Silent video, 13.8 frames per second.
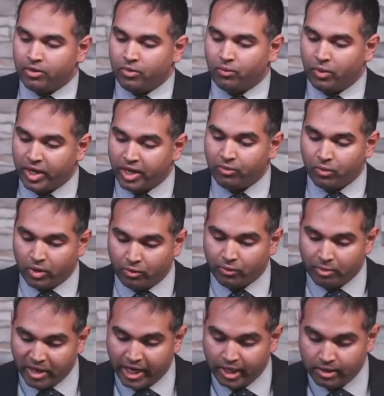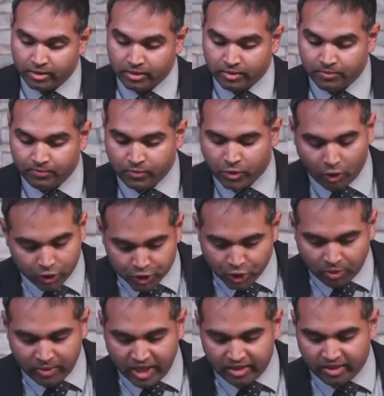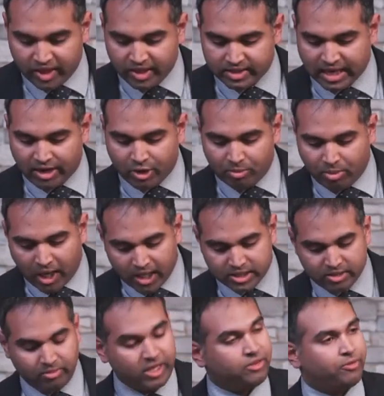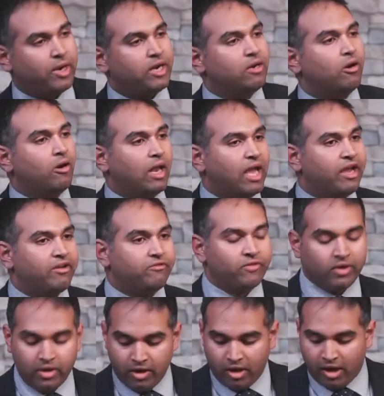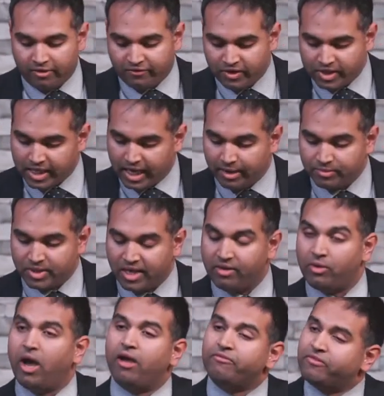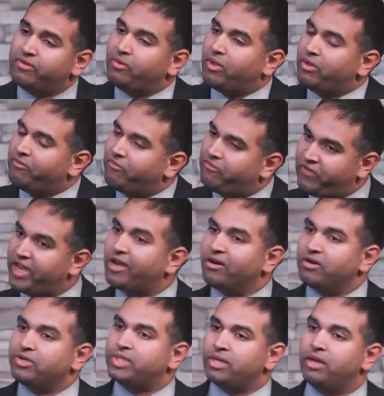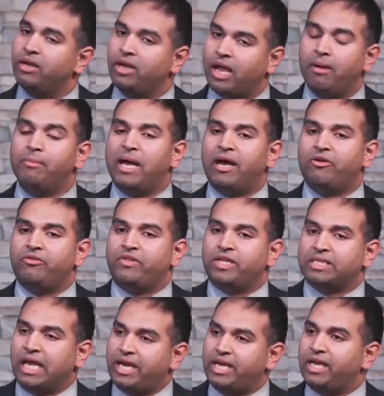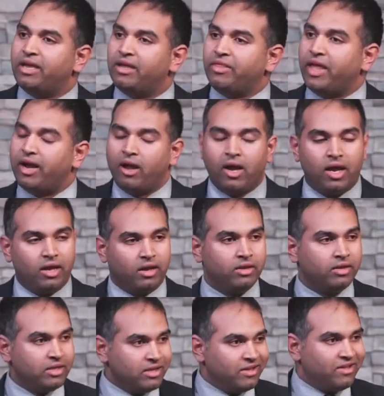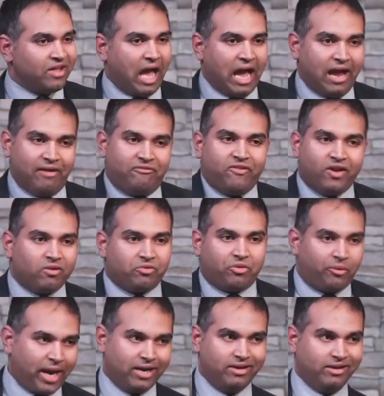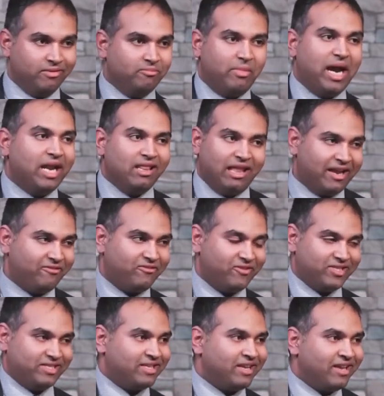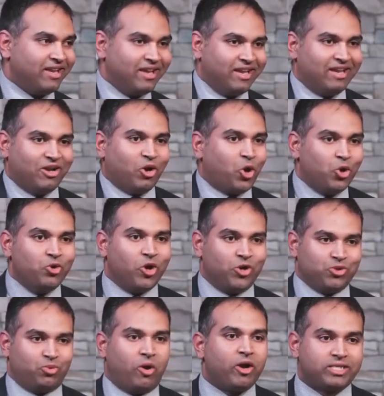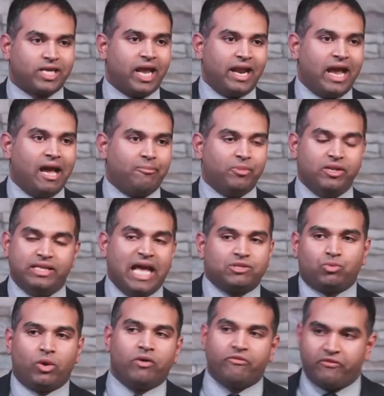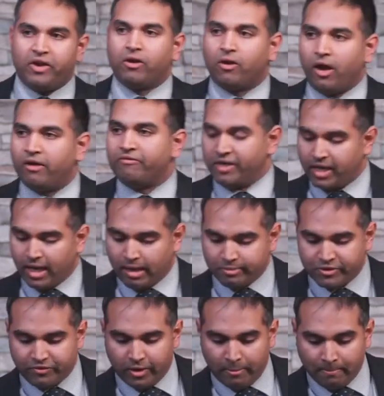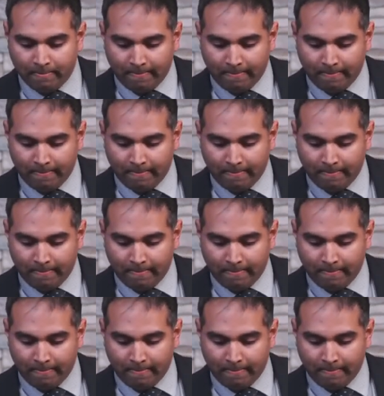We will remain. There are so many things that could possibly threaten our life, oftentimes, and often fears come out of this idea that, oh, I feel threatened. My life is, who knows what's going to happen. That's where fear often comes from.